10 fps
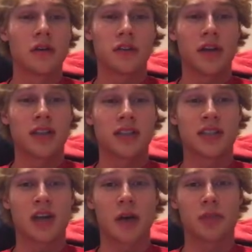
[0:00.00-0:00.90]
So next is
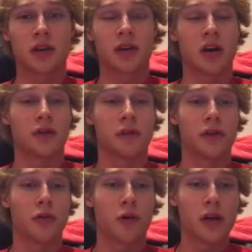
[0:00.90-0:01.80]
the topic of
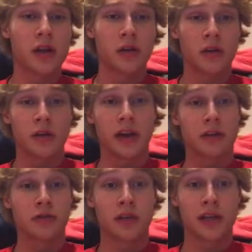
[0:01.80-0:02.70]
authority and
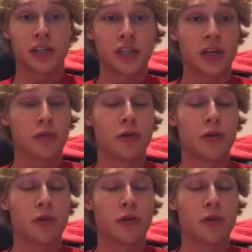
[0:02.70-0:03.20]
its relationship